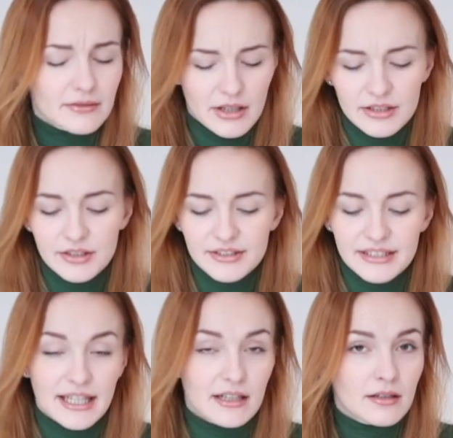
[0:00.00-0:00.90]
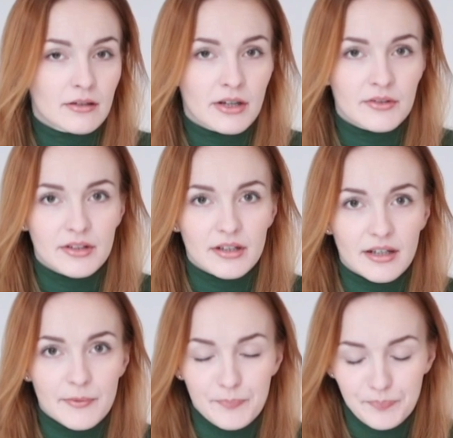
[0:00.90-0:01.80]
what, the skin around
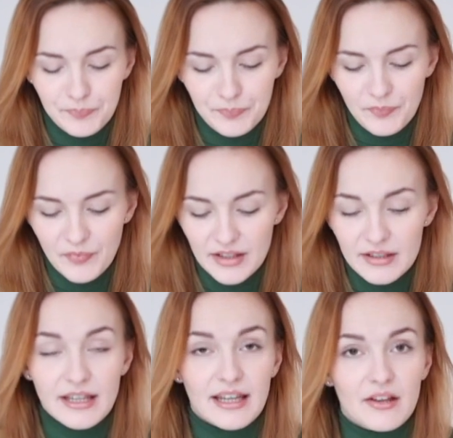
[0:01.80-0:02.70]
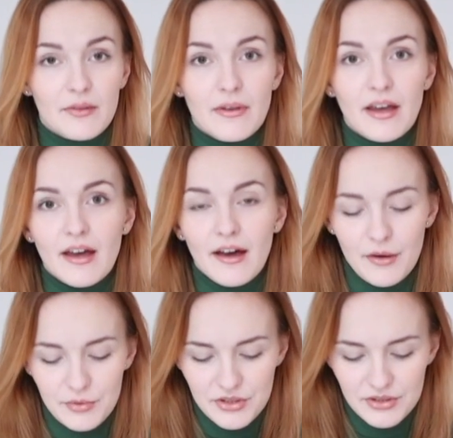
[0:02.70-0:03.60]
the nail.
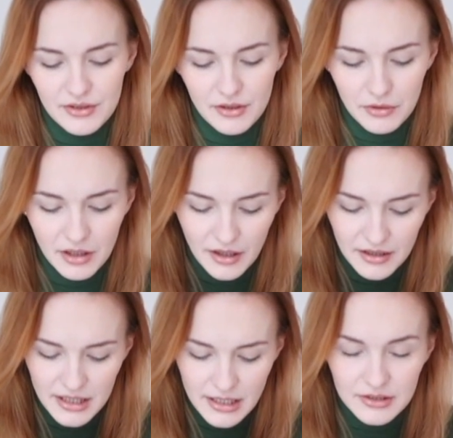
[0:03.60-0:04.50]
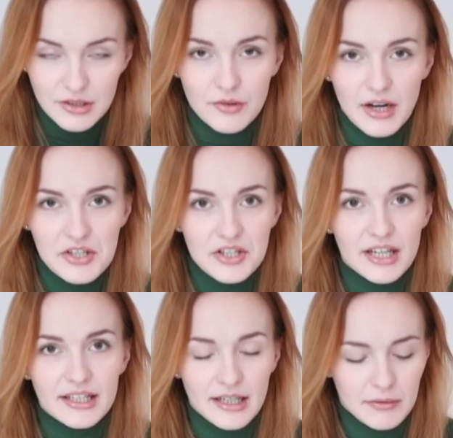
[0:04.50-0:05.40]
I would just, you know, cut it and scratch
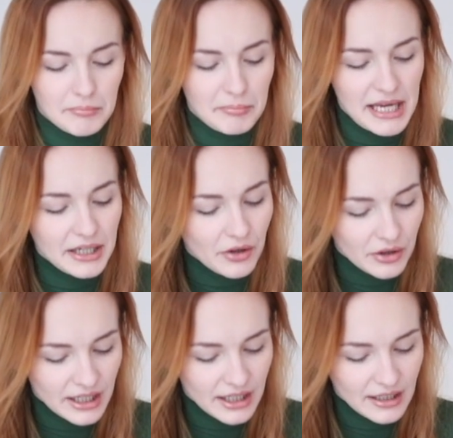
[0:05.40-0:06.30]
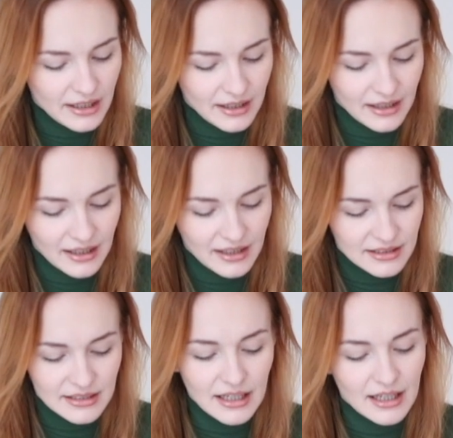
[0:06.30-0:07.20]
it and pick on it, and
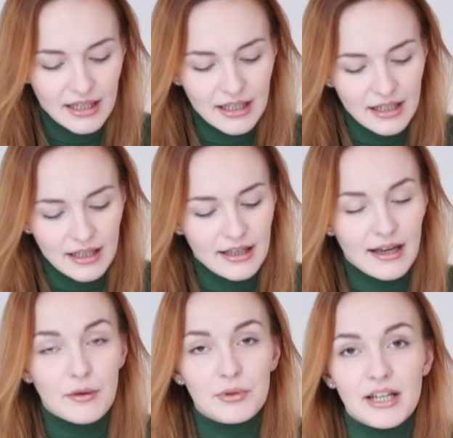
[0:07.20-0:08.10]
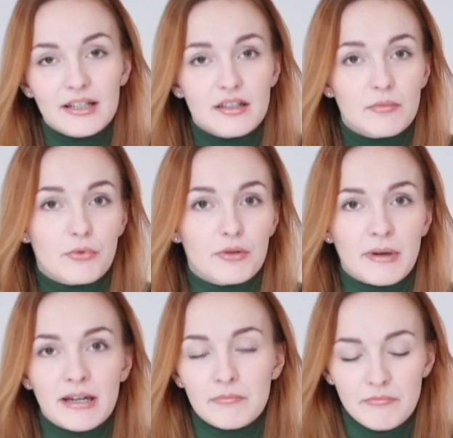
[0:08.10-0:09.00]
I would end up with
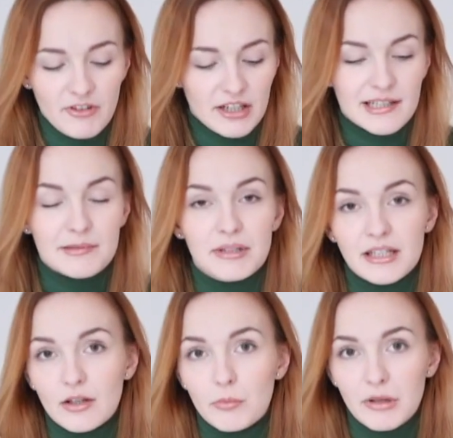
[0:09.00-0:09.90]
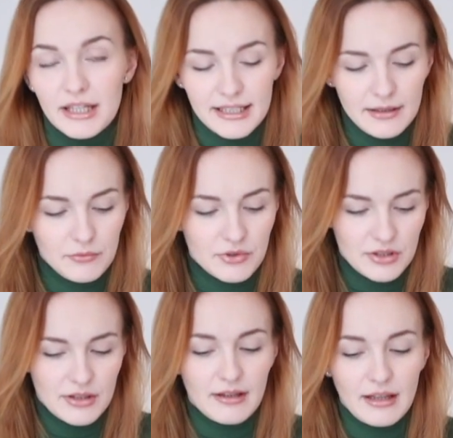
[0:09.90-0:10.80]
my fingers being all bloody,
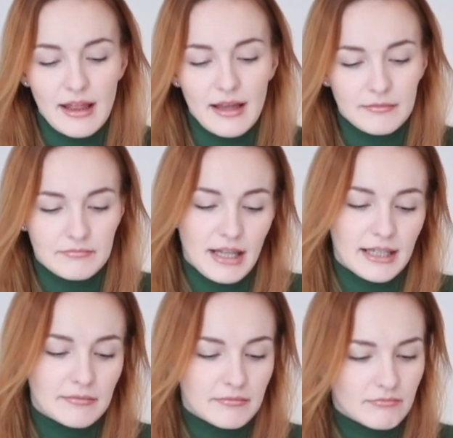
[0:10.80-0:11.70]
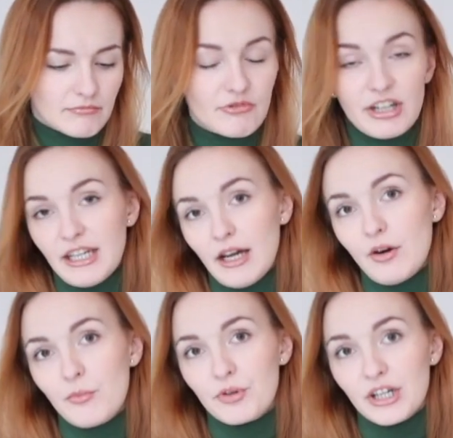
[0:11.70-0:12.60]
which I'm like, right
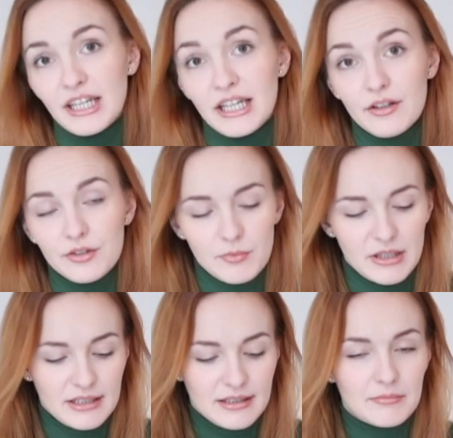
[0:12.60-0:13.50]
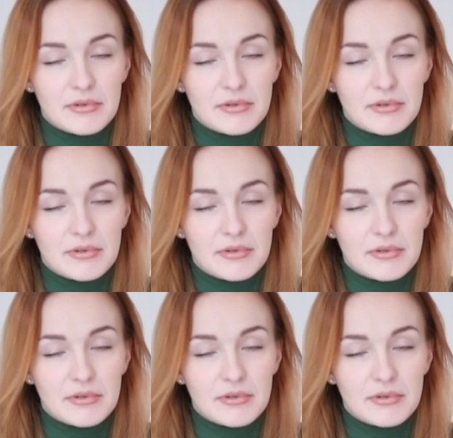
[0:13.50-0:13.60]
now I'm pretty healed, but